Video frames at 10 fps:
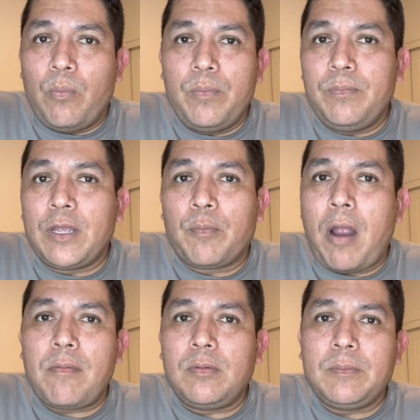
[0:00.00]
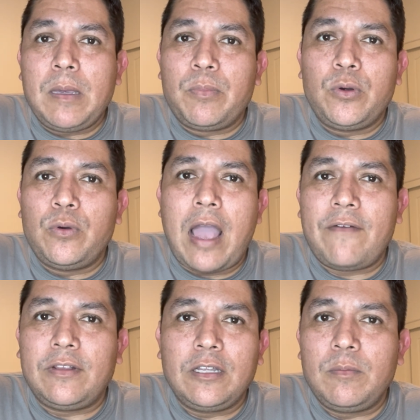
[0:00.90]
there are probably people who
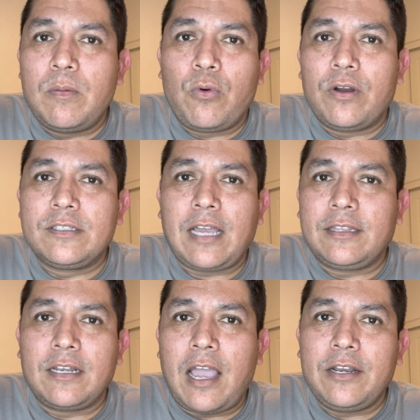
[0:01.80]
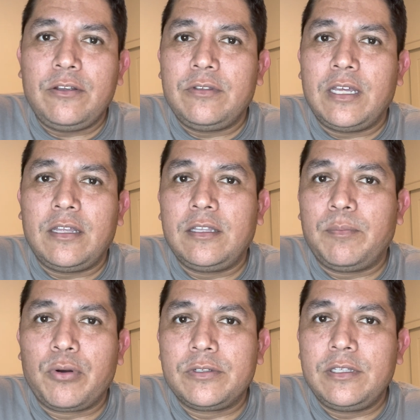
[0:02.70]
have a little bit more insight than I do. The
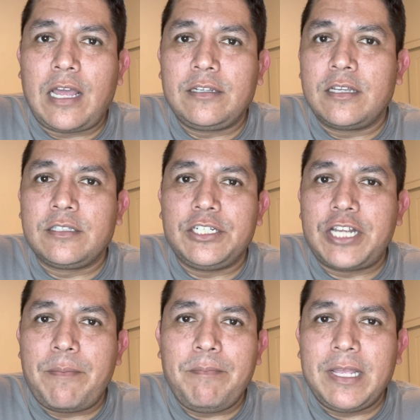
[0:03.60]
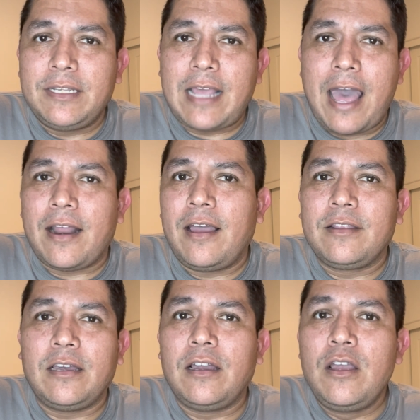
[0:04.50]
person that does the gem mint data,
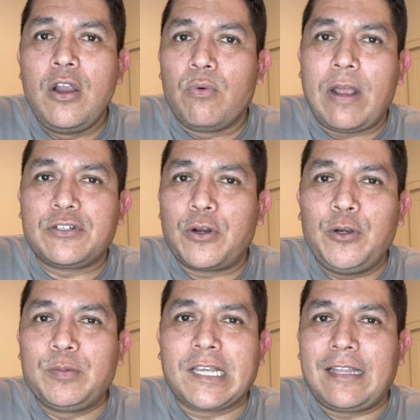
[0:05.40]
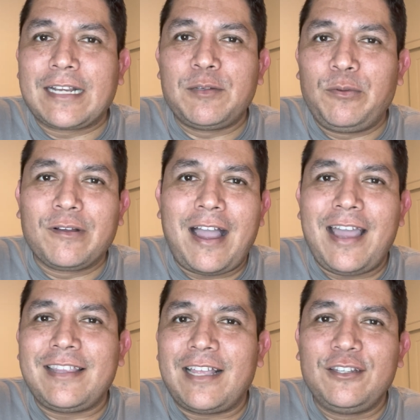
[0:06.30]
the Retro Hoops collectible
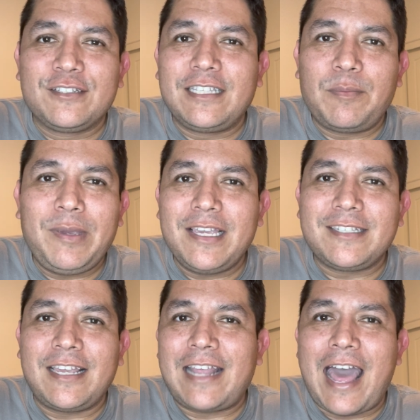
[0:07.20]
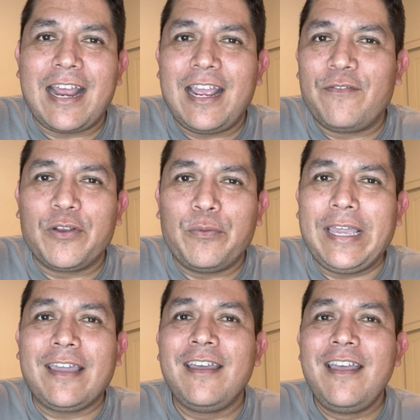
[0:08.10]
guy that looks at the PSA data every
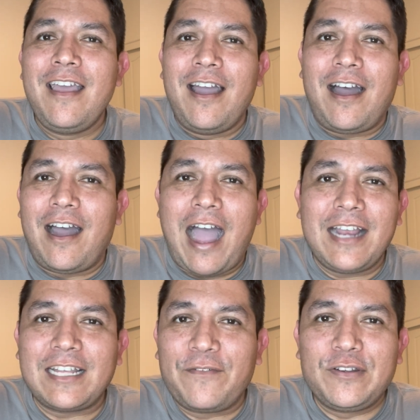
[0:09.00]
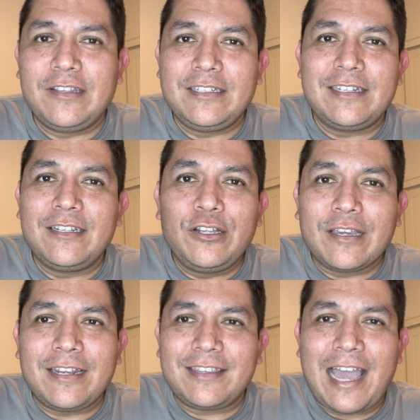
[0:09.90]
week. I definitely didn't
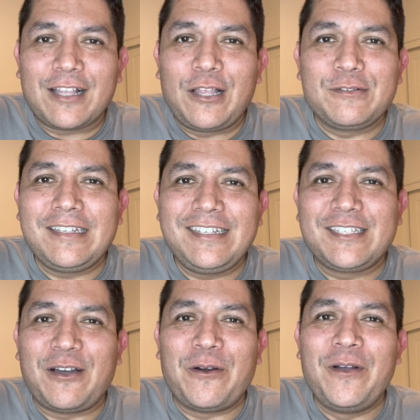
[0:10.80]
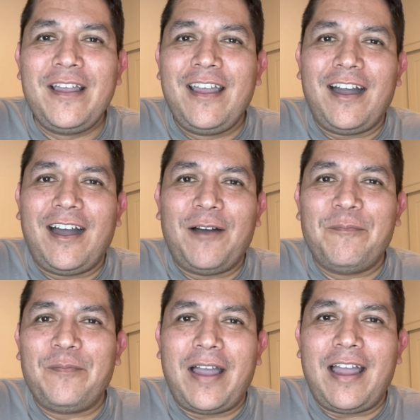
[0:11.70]
look at it that closely, so
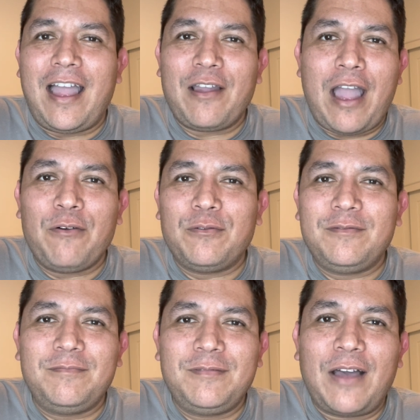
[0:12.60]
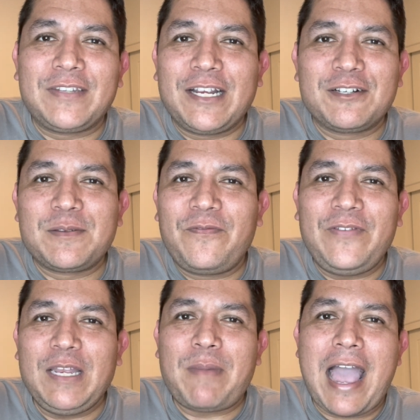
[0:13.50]
I would love to hear some
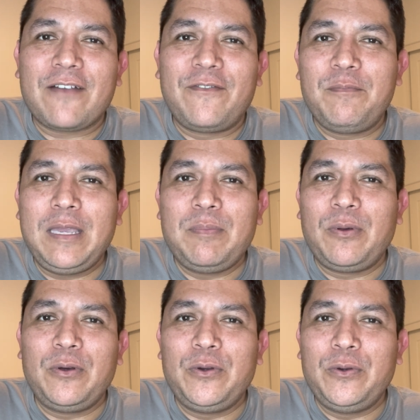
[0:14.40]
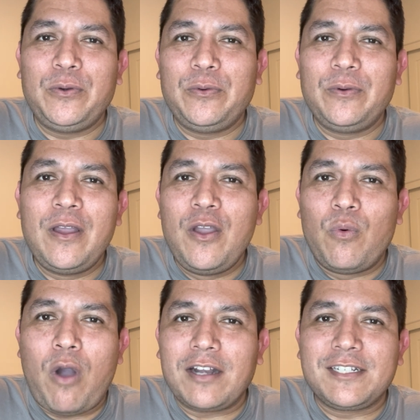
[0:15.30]
feedback from people who
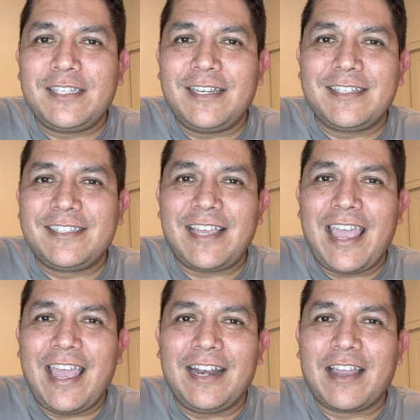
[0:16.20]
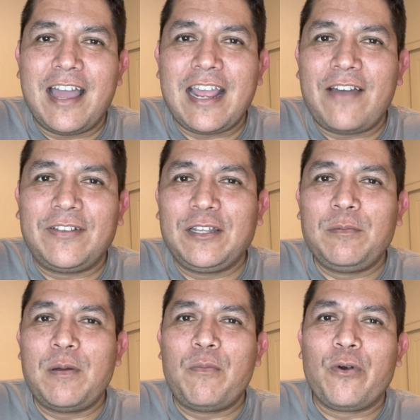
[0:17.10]
watch this and kind of have a little
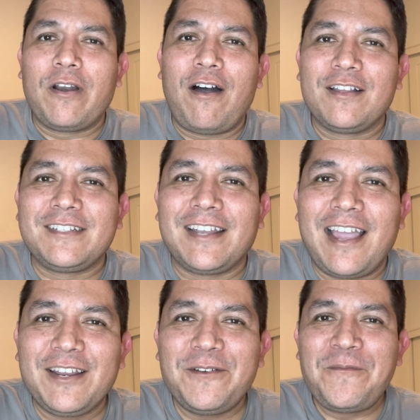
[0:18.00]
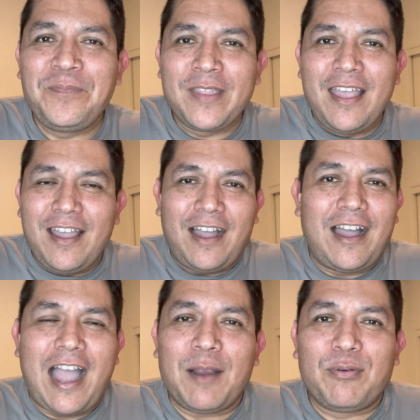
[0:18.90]
bit more knowledge than I do.
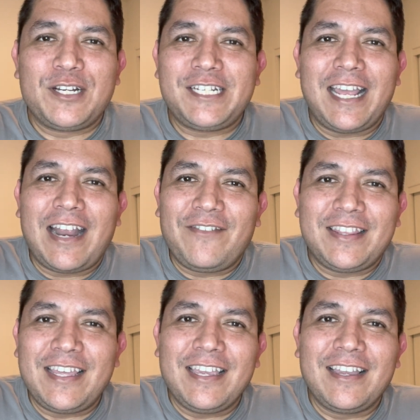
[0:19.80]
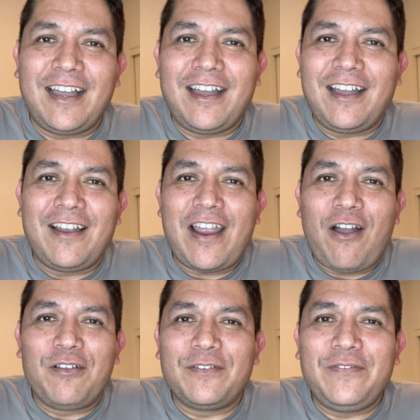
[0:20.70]
I appreciate everything,
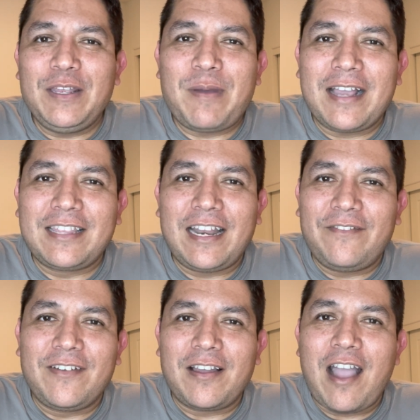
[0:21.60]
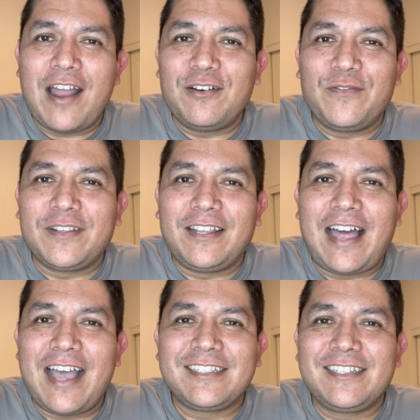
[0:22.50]
all the feedback that I've gotten over the
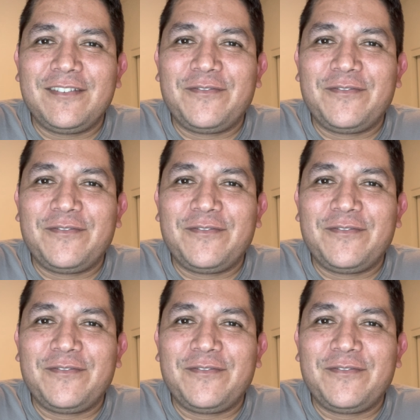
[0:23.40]
last